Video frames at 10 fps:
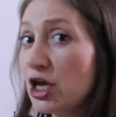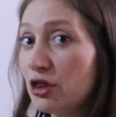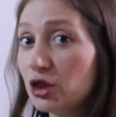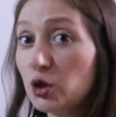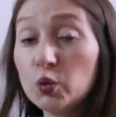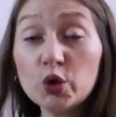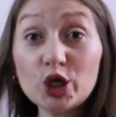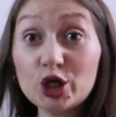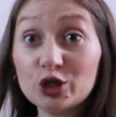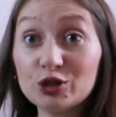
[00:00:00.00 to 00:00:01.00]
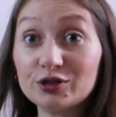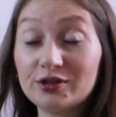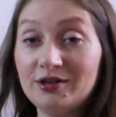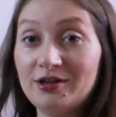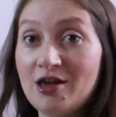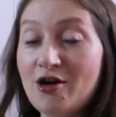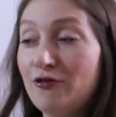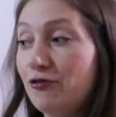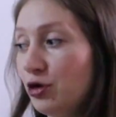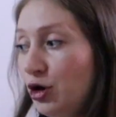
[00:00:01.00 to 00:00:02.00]
in the world.
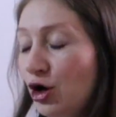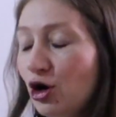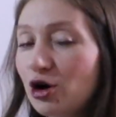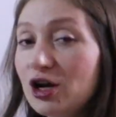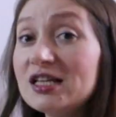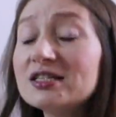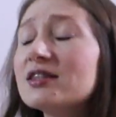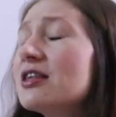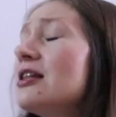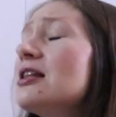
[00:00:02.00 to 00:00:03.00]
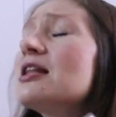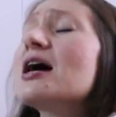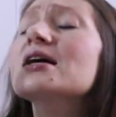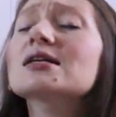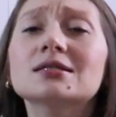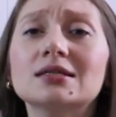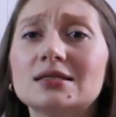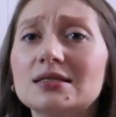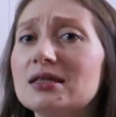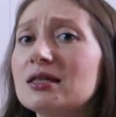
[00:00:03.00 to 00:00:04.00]
For her, it's the
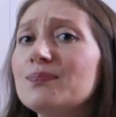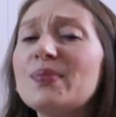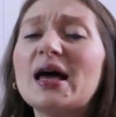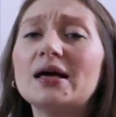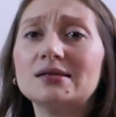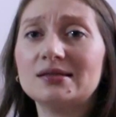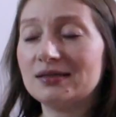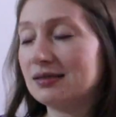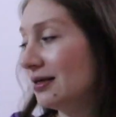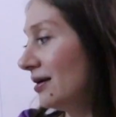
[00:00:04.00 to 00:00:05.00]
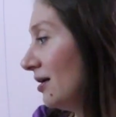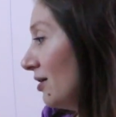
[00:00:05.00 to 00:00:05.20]
nicest, the best,